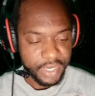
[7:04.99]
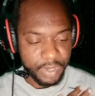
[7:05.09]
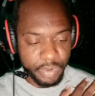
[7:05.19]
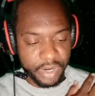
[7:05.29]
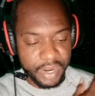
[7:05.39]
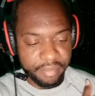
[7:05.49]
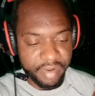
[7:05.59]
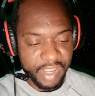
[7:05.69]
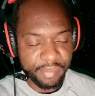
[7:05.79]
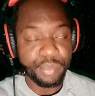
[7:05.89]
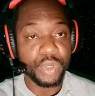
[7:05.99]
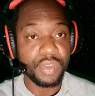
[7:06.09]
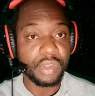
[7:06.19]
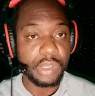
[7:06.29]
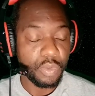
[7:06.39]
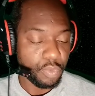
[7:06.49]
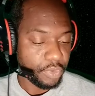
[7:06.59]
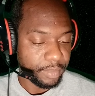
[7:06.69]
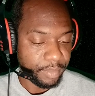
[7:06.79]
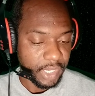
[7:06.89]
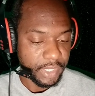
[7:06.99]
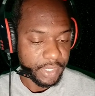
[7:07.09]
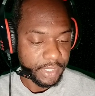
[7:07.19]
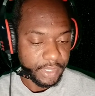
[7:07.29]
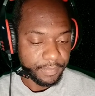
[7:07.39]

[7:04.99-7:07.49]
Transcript: and we're at 5.23 million.